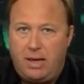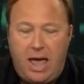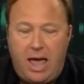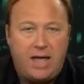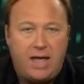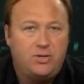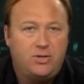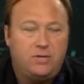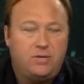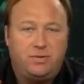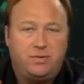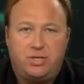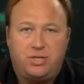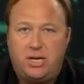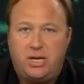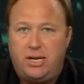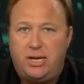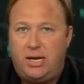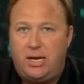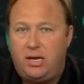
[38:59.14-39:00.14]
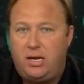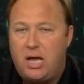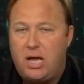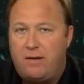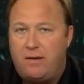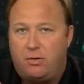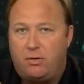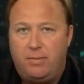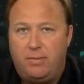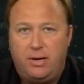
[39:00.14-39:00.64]
heads of city
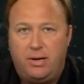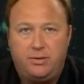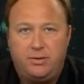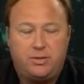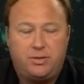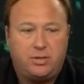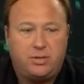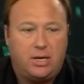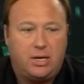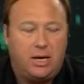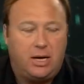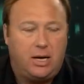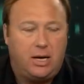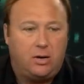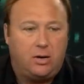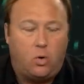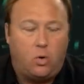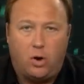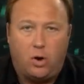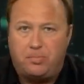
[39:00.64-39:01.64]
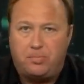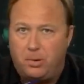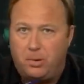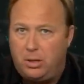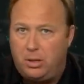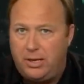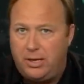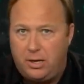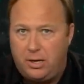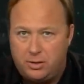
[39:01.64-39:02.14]
governments, uh,
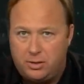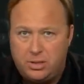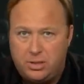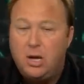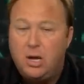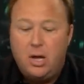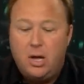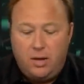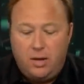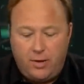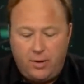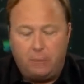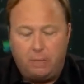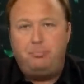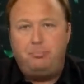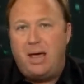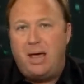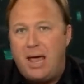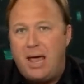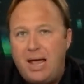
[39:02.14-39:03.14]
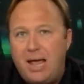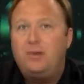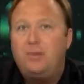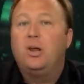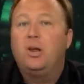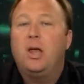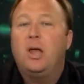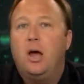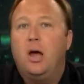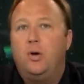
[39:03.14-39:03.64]
corporate leaders, they're
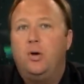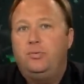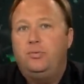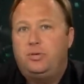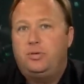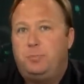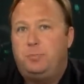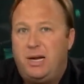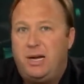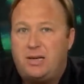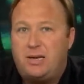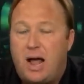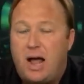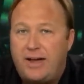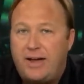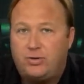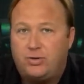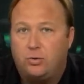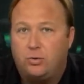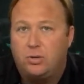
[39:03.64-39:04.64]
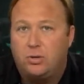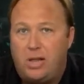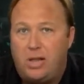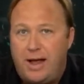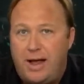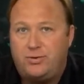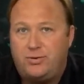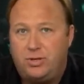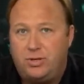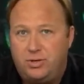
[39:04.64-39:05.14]
paid to go speak to high school
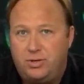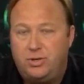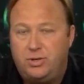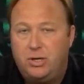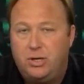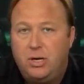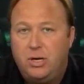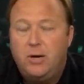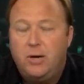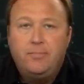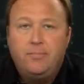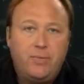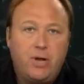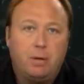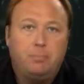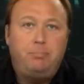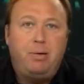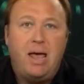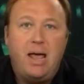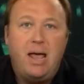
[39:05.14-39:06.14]
classes. They're